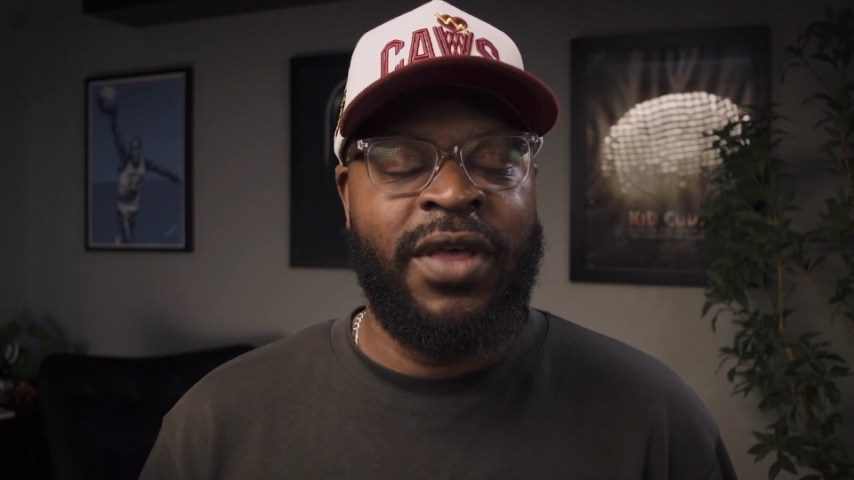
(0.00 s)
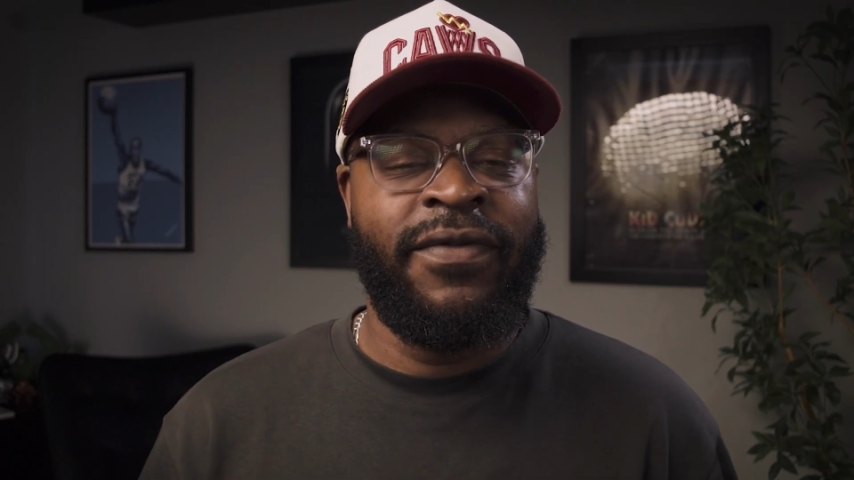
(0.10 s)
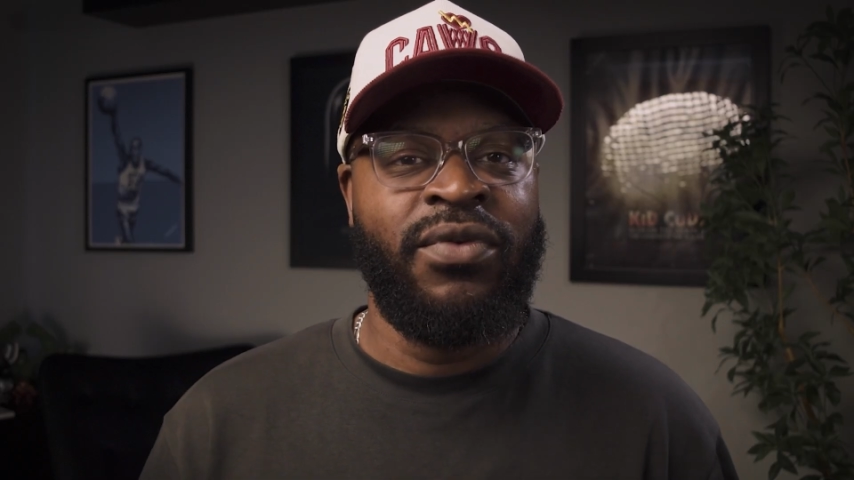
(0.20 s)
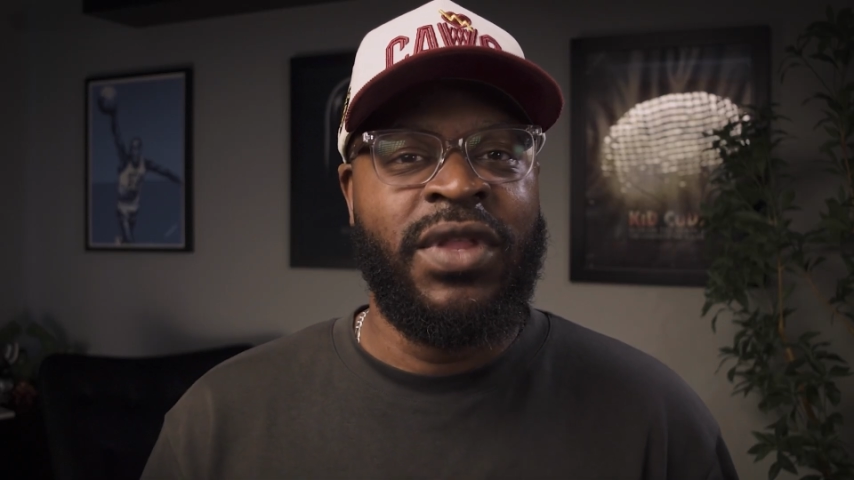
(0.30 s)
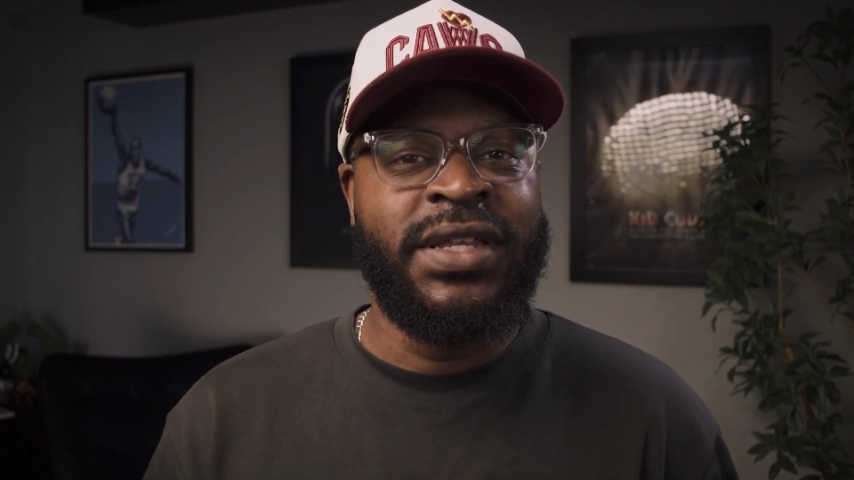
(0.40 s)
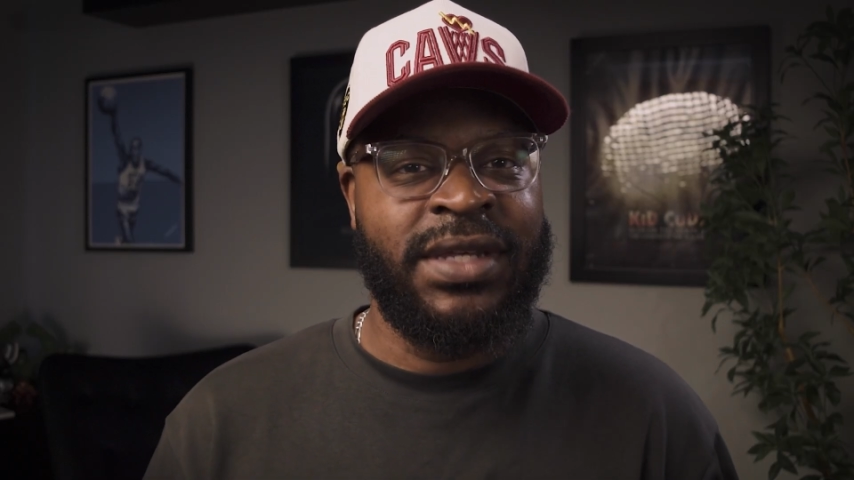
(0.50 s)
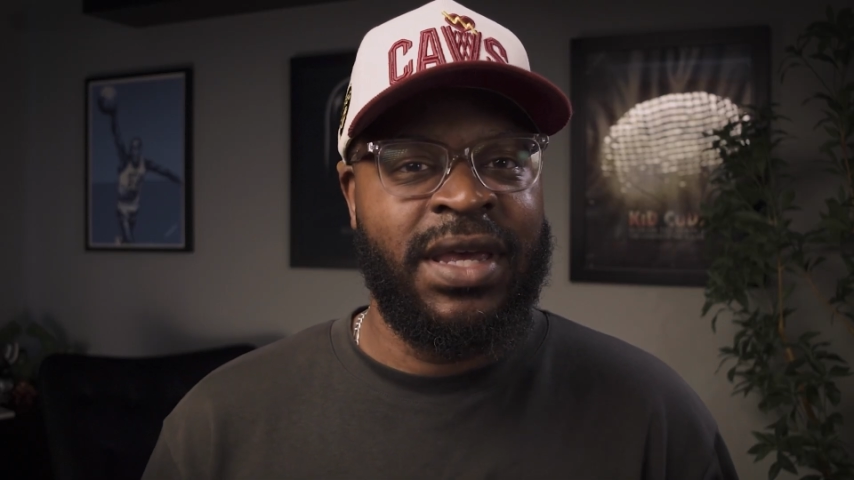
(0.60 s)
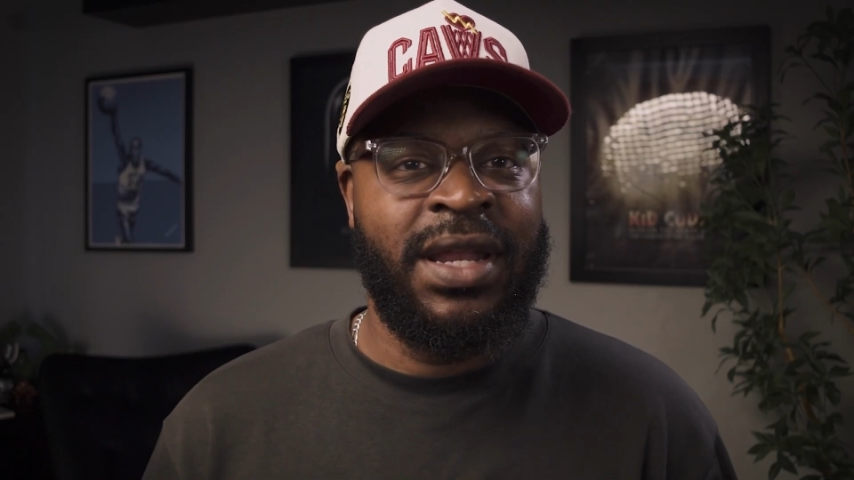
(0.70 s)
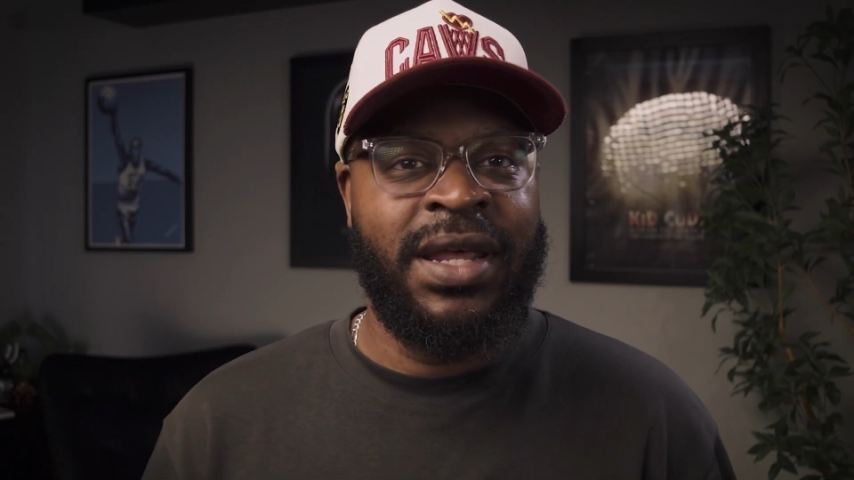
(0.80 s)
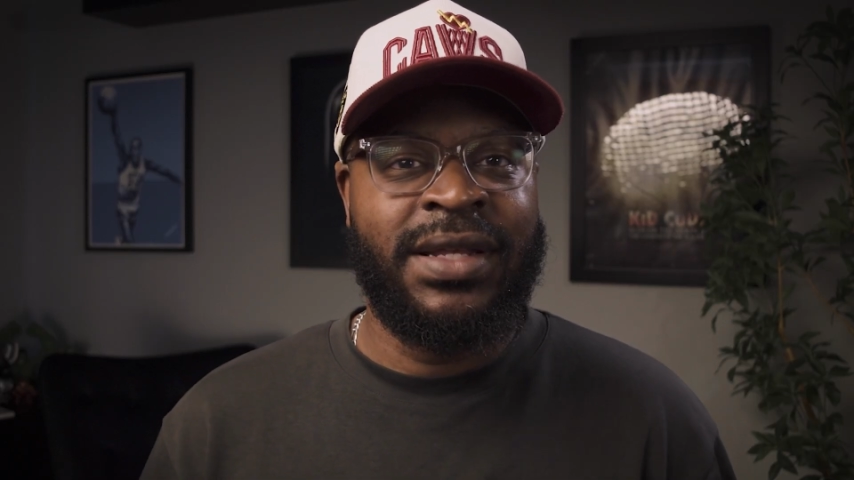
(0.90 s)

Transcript: if you listen,